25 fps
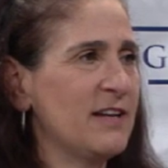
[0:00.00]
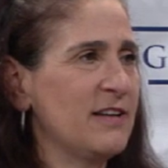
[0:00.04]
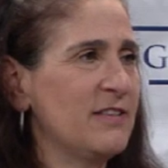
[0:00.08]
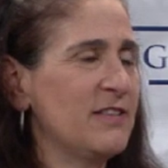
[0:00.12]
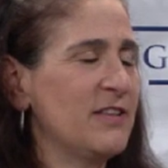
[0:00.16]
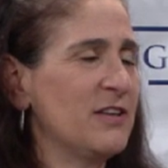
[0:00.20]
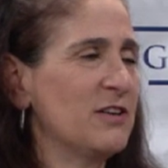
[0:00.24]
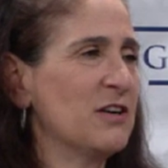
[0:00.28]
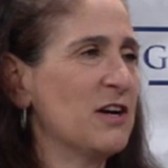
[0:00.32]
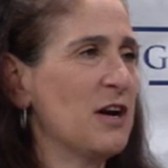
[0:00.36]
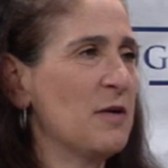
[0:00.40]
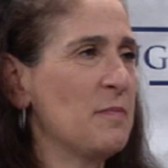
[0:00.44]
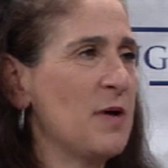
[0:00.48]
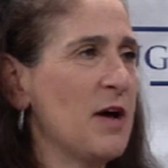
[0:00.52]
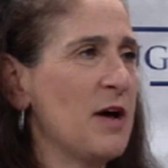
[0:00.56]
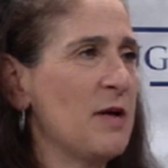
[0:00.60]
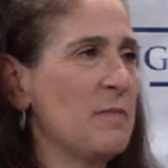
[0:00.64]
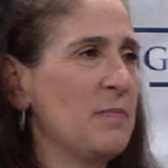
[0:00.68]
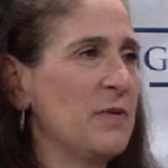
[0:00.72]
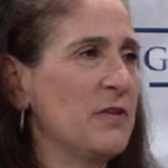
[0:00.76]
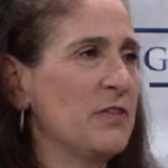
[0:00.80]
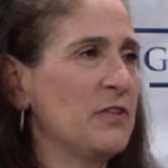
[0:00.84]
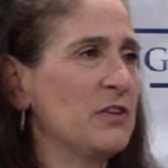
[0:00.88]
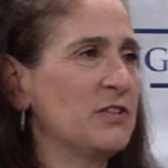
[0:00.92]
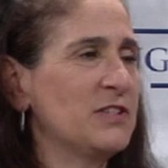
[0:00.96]
and they'll come
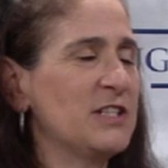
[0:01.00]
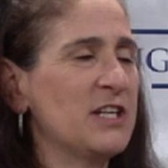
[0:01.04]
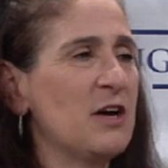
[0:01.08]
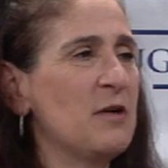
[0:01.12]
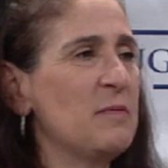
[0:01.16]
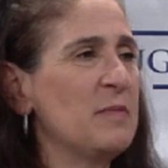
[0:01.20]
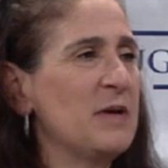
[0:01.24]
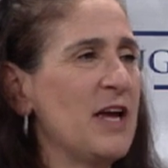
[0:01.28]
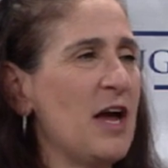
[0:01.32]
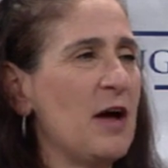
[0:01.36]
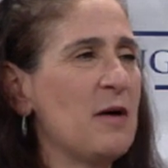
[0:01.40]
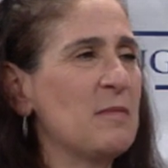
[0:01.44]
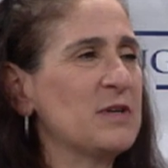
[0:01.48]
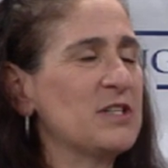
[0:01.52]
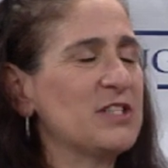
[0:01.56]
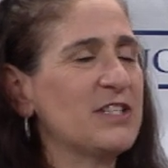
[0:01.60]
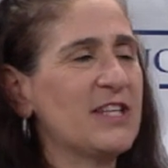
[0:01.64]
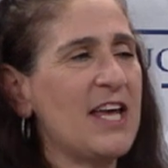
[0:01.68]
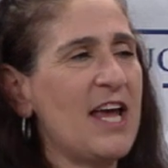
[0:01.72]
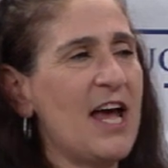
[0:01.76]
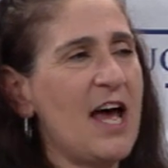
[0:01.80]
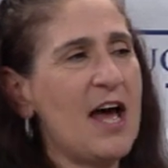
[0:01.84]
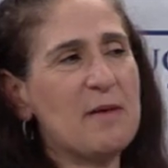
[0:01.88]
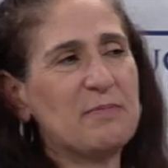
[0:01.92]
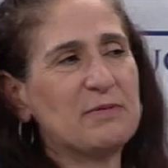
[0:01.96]
up and they'll tell me how much
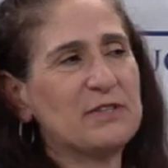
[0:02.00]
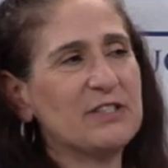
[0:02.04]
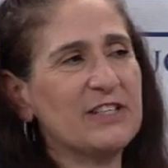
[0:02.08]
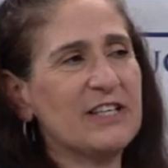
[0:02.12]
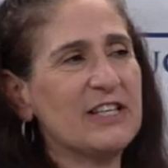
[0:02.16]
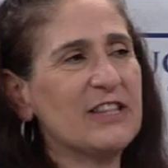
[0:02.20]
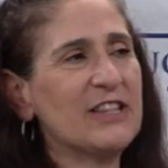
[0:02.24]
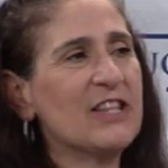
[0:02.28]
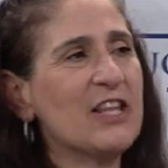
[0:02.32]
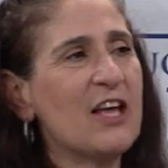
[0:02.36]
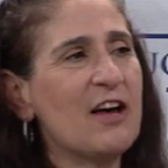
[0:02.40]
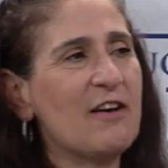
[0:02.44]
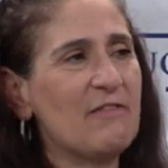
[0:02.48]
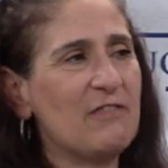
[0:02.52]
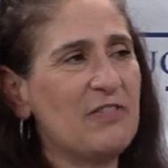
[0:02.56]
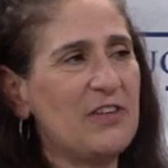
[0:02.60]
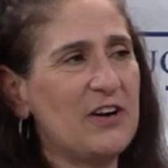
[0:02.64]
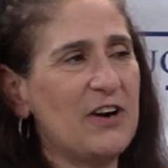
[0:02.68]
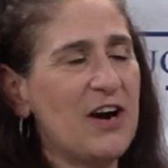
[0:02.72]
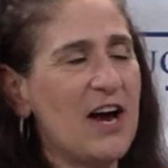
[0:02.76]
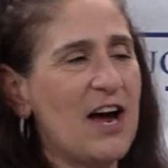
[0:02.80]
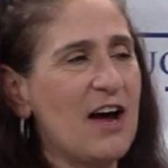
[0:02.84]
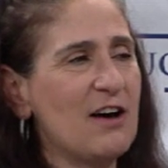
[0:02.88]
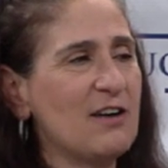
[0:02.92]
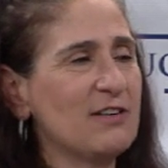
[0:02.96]
they absolutely love
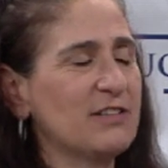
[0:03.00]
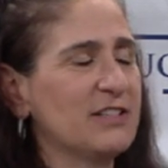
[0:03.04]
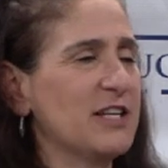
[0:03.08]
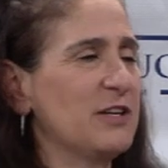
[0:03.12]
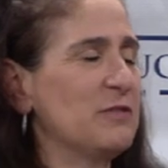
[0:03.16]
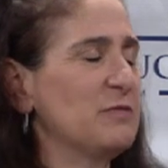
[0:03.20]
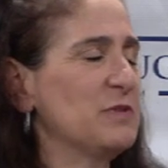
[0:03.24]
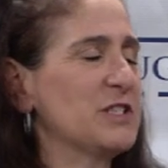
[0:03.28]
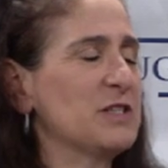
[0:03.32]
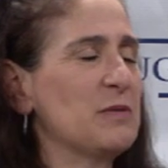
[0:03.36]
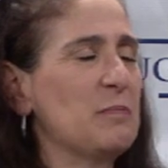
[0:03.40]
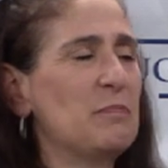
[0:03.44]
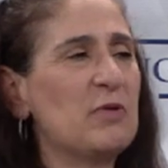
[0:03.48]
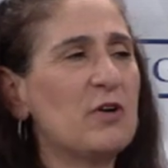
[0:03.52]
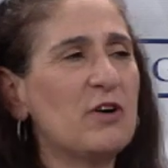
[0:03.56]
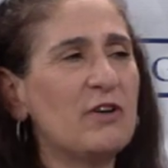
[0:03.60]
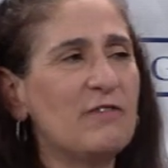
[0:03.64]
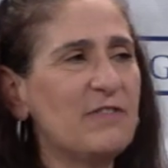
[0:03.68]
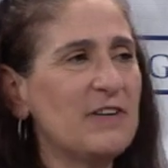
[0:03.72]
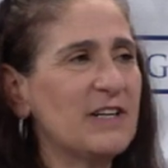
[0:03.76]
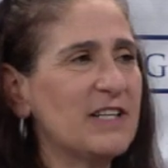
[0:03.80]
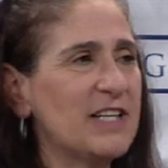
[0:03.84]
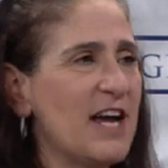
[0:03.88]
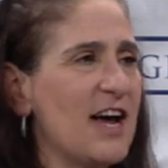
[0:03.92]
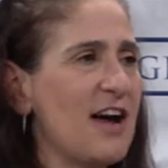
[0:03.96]
their house, that it was the
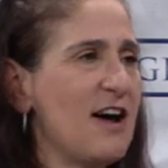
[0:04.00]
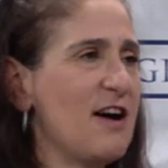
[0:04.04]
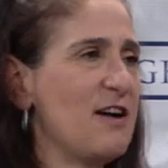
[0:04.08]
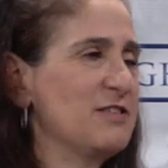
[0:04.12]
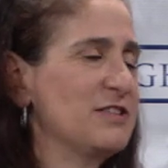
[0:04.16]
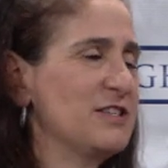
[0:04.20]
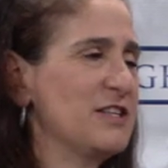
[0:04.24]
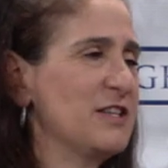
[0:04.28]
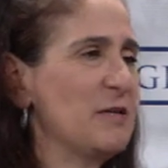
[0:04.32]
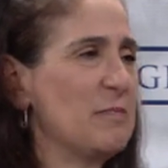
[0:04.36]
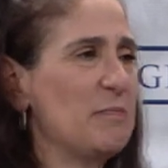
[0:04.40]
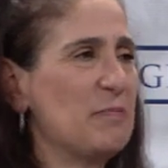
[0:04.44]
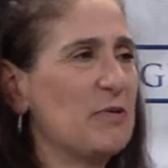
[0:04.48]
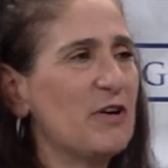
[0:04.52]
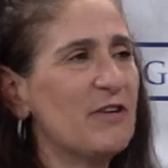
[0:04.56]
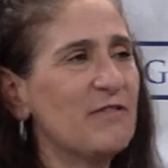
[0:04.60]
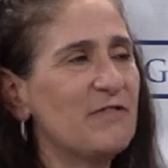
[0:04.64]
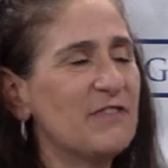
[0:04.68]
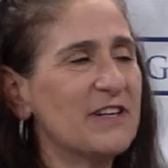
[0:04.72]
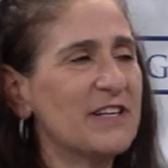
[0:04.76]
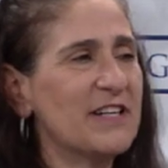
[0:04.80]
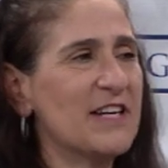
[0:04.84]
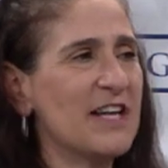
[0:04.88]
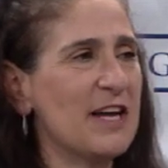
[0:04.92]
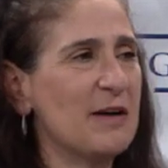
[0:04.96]
perfect house in the
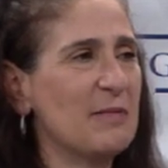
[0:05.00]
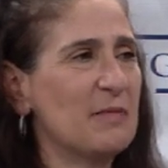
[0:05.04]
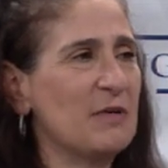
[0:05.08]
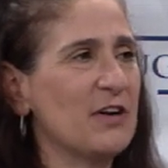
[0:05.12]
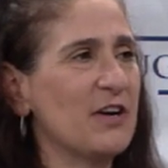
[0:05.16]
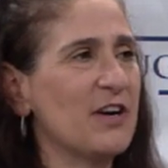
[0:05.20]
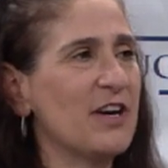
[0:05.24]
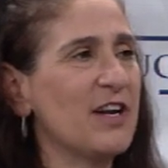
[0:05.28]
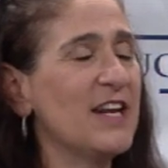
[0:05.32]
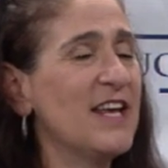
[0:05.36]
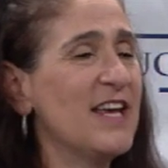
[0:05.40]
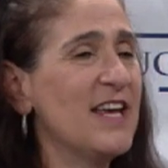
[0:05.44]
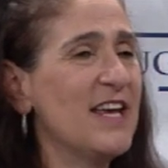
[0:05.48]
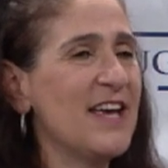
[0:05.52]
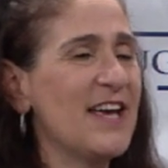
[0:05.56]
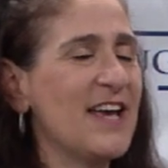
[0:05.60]
perfect neighborhood.